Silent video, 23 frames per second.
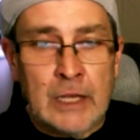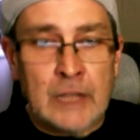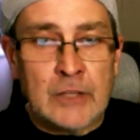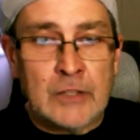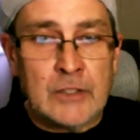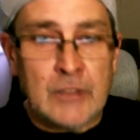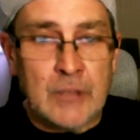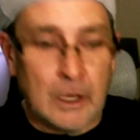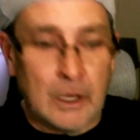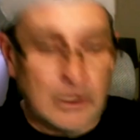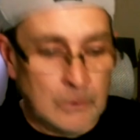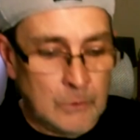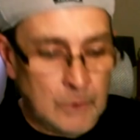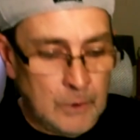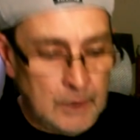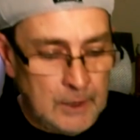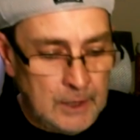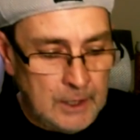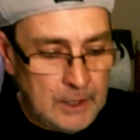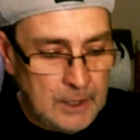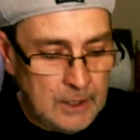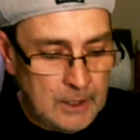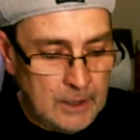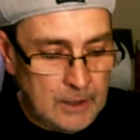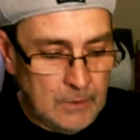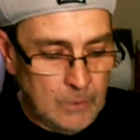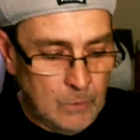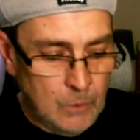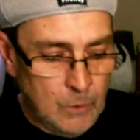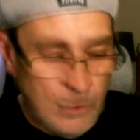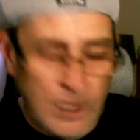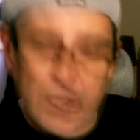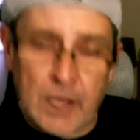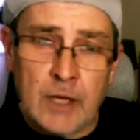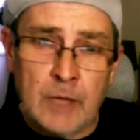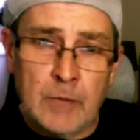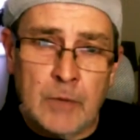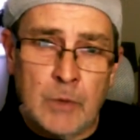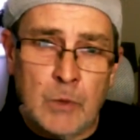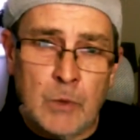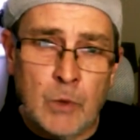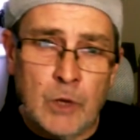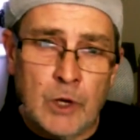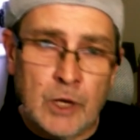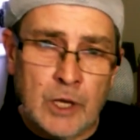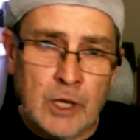So uh, we're going to
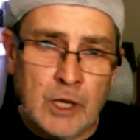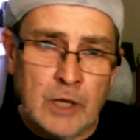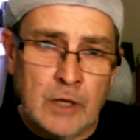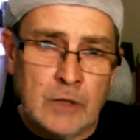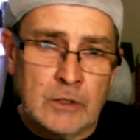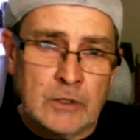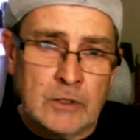be working